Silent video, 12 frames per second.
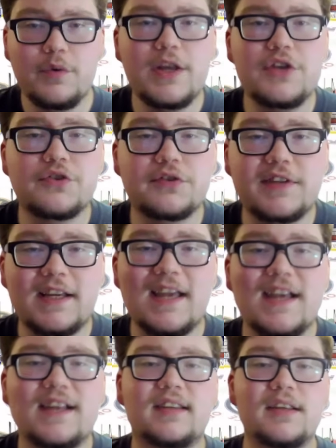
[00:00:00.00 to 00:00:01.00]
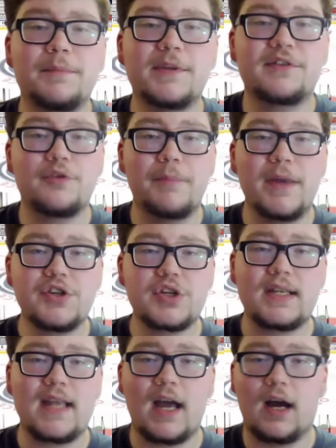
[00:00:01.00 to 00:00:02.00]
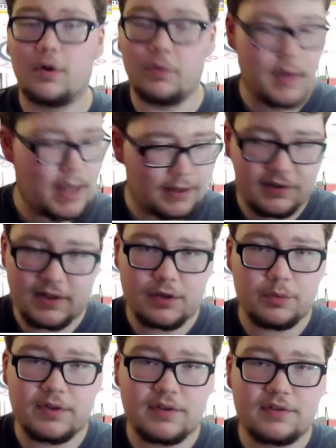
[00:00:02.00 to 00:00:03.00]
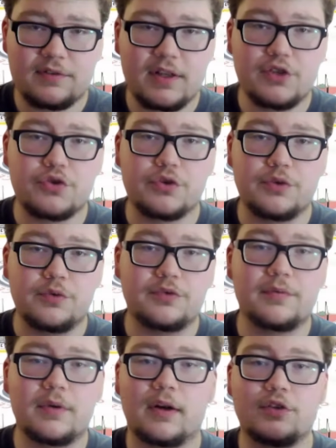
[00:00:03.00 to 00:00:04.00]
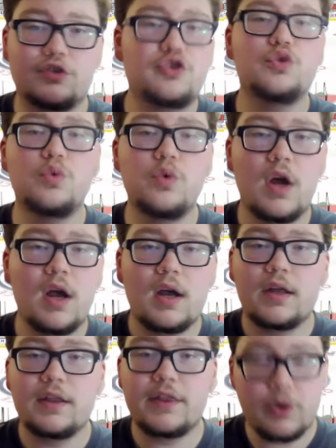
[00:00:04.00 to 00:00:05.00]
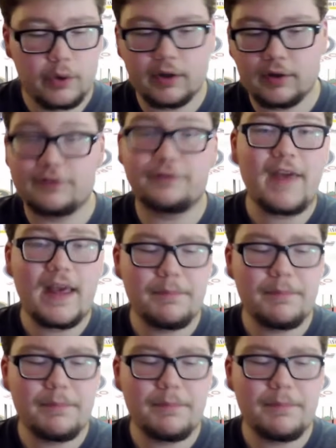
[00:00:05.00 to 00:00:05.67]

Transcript: interesting tidbits to mention as he was introduced to the Oilers fan